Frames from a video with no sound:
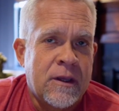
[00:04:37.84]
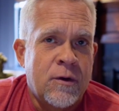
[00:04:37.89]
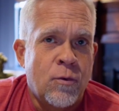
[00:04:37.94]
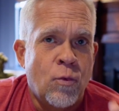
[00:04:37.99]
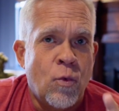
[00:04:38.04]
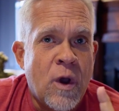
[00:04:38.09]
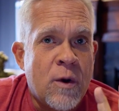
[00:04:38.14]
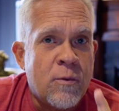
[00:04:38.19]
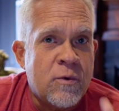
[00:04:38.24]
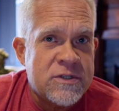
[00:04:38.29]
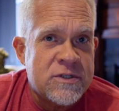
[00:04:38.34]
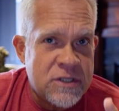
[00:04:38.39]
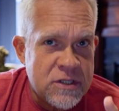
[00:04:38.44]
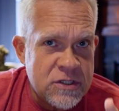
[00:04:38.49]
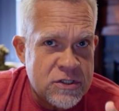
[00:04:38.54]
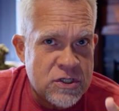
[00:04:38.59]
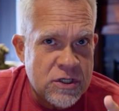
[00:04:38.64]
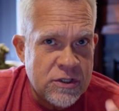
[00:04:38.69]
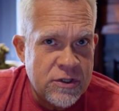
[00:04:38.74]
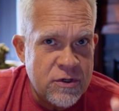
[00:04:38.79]
What was
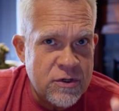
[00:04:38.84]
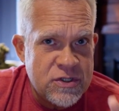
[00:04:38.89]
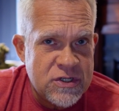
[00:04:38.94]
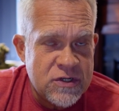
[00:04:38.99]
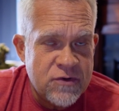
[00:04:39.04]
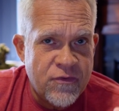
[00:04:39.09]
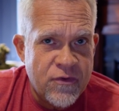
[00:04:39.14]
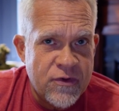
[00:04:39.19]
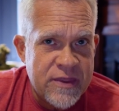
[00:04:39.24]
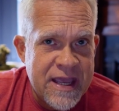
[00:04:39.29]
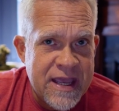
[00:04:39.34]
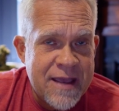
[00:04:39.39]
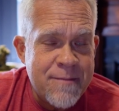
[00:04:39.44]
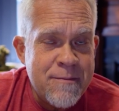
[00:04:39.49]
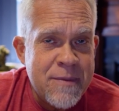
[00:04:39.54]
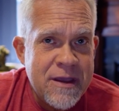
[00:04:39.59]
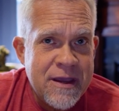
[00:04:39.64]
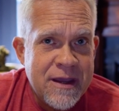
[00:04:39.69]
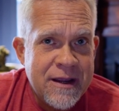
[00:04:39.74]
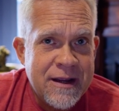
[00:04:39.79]
the solution for
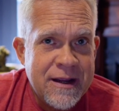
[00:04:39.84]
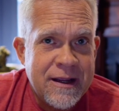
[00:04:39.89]
them?